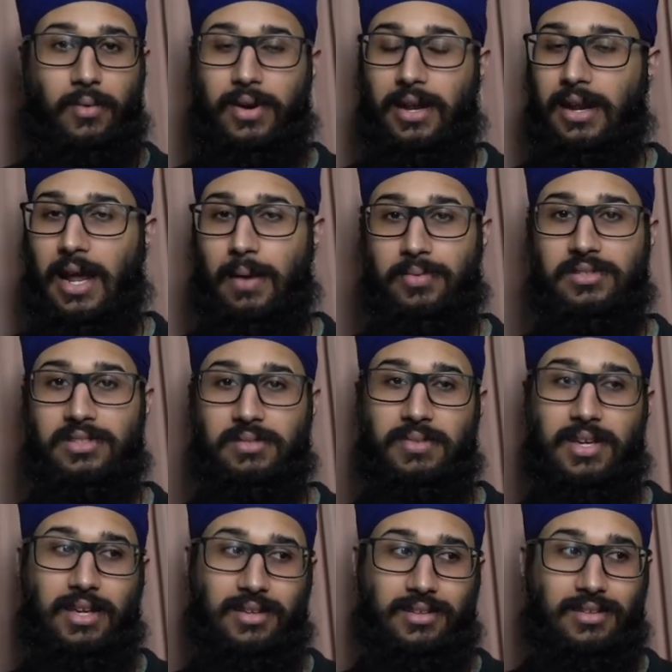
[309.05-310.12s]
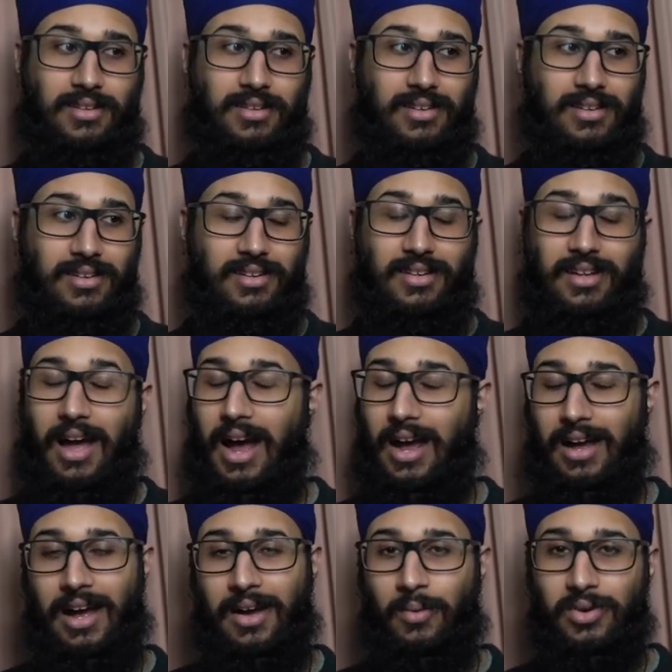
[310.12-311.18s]
When it happened to me,
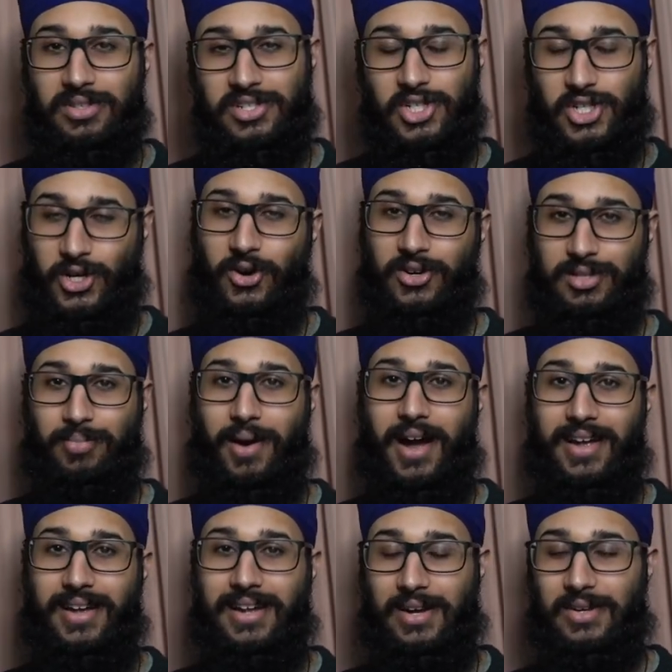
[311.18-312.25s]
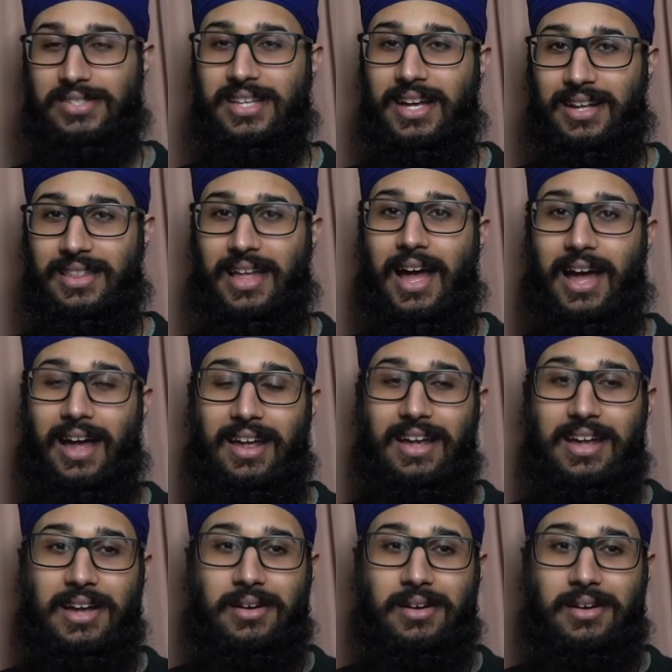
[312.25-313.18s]
I wasn't shocked by it, I'll say that.